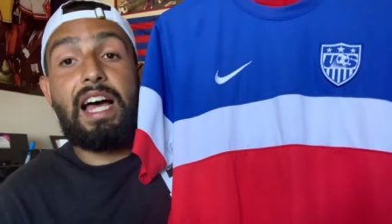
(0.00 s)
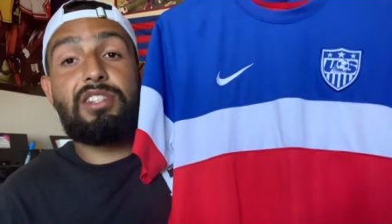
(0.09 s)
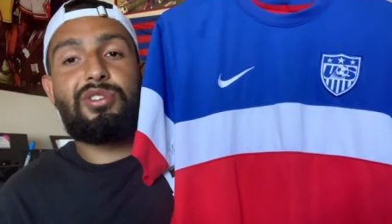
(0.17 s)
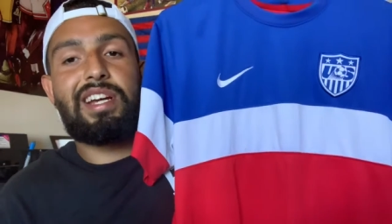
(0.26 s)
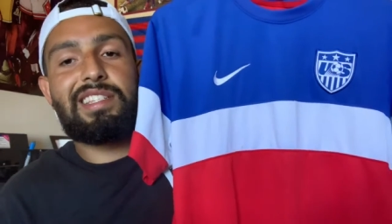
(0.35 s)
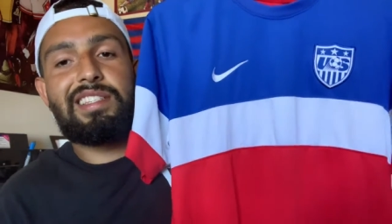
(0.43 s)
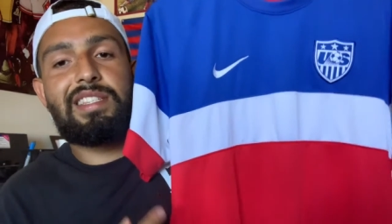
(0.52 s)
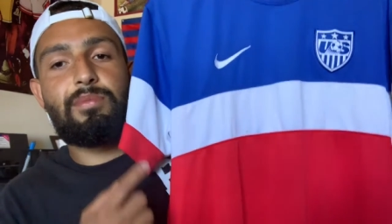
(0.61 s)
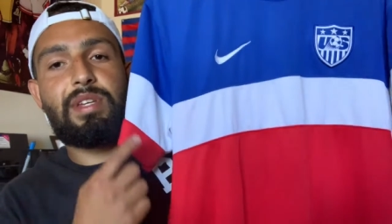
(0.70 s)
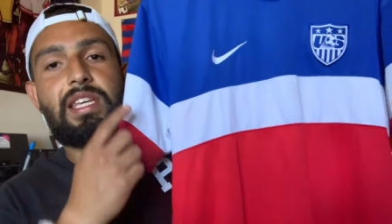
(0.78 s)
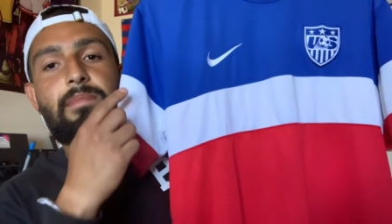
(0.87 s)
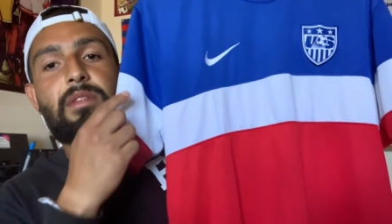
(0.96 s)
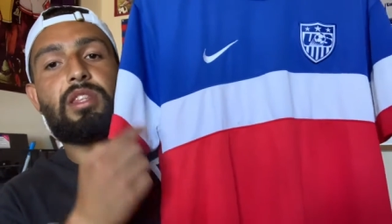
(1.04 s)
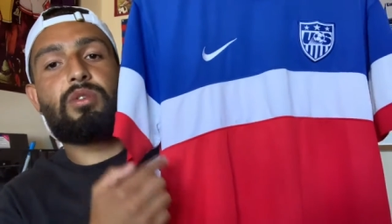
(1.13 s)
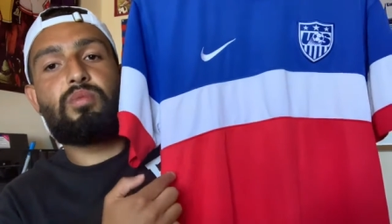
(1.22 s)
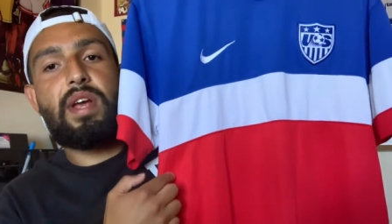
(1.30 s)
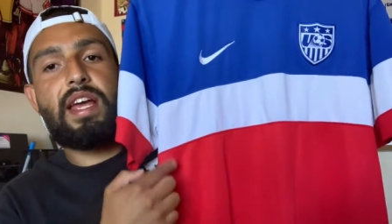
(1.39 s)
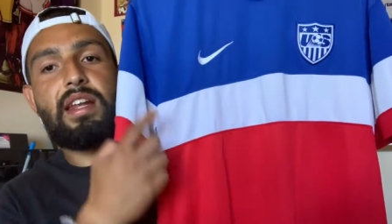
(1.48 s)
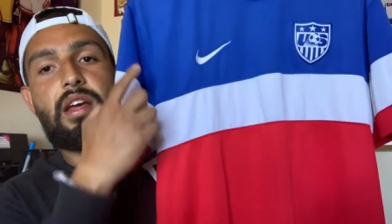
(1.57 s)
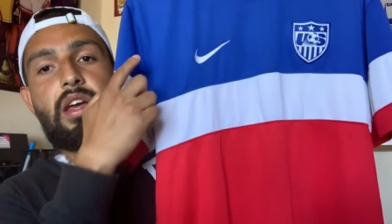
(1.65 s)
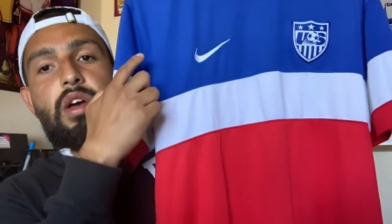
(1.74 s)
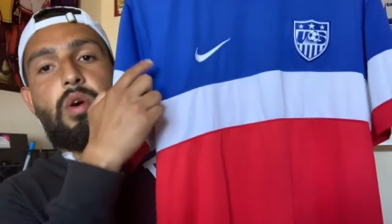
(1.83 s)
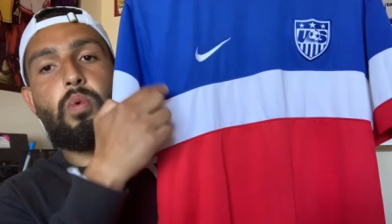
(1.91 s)
As you guys can see, we keep the red,
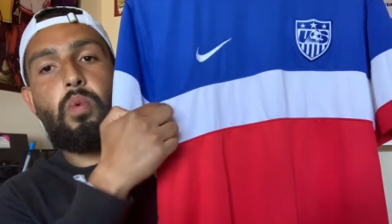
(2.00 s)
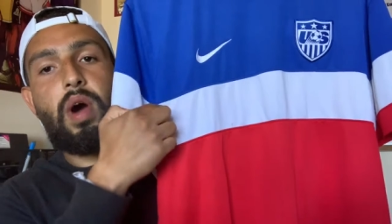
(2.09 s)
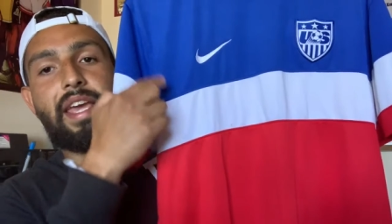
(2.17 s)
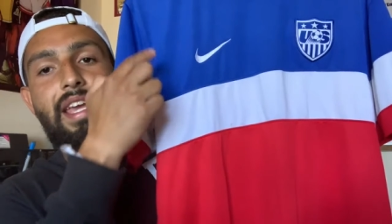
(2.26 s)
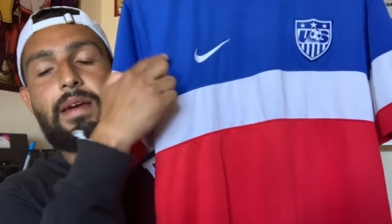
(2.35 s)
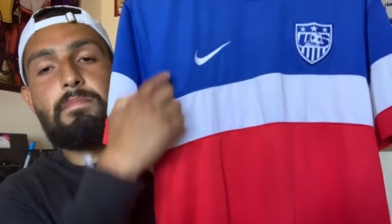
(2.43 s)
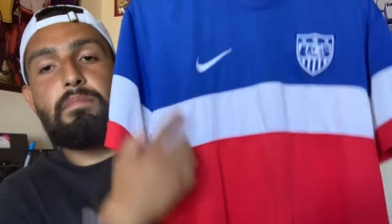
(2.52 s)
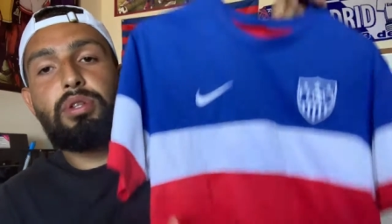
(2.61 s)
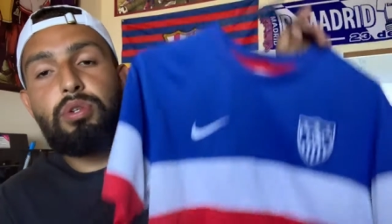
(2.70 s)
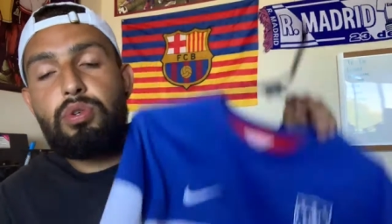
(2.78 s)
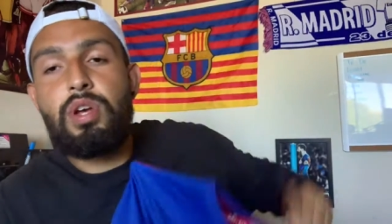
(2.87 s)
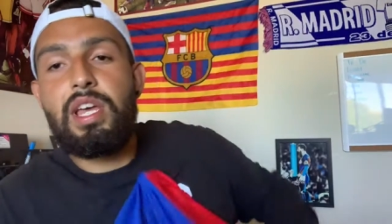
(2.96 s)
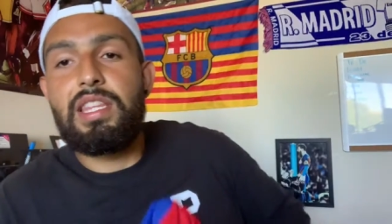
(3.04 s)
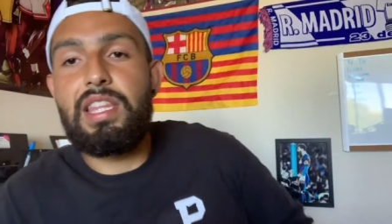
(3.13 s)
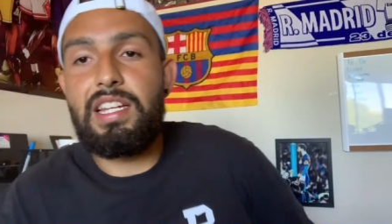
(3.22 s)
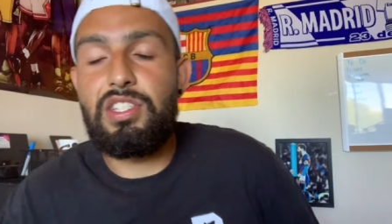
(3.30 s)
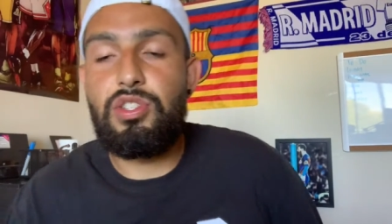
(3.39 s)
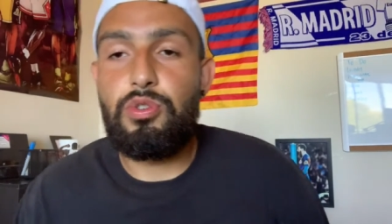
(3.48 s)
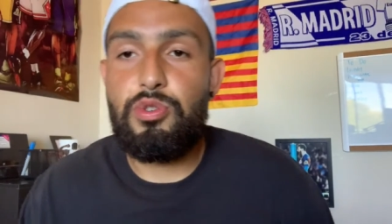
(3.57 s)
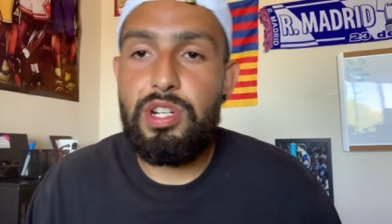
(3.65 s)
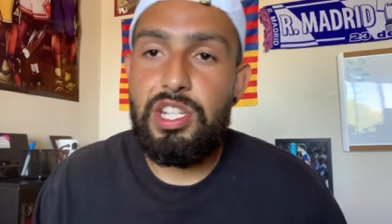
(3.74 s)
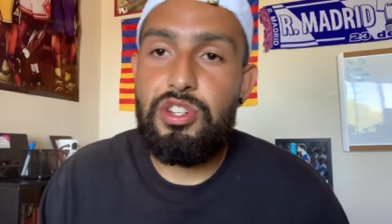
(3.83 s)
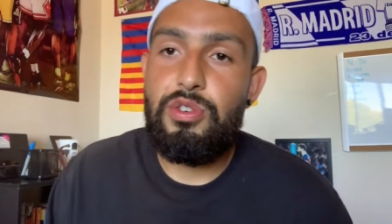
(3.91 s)
white, and blue that is so
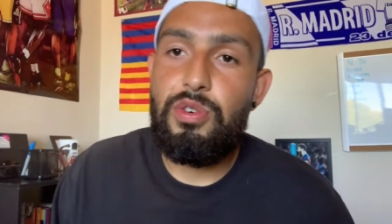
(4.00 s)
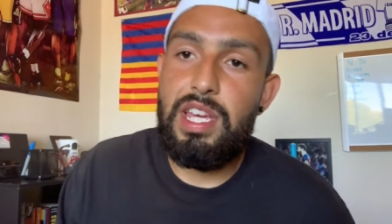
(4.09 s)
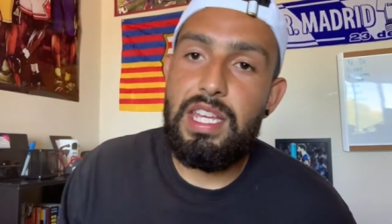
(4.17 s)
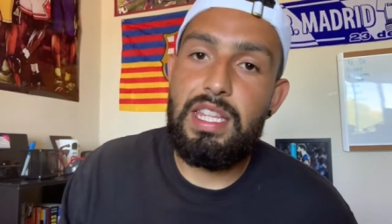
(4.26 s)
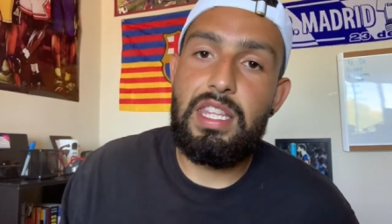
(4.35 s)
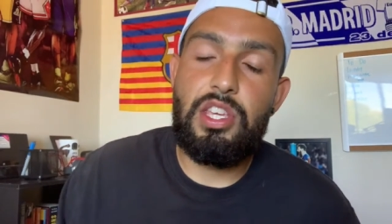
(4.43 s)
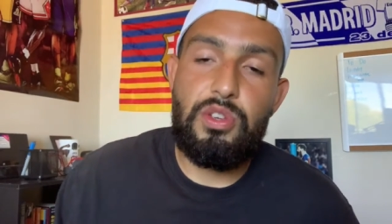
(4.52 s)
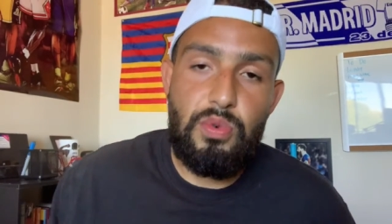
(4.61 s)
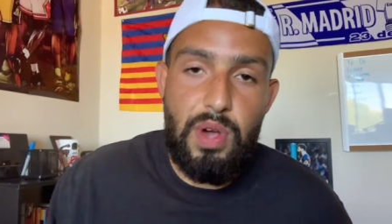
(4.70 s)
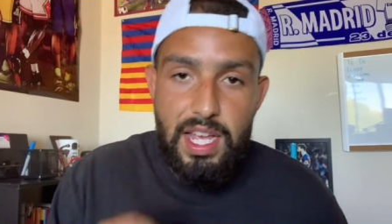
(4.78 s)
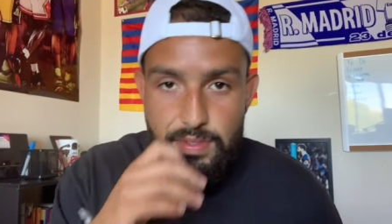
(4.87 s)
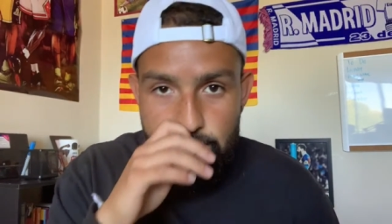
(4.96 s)
traditional in the U.S.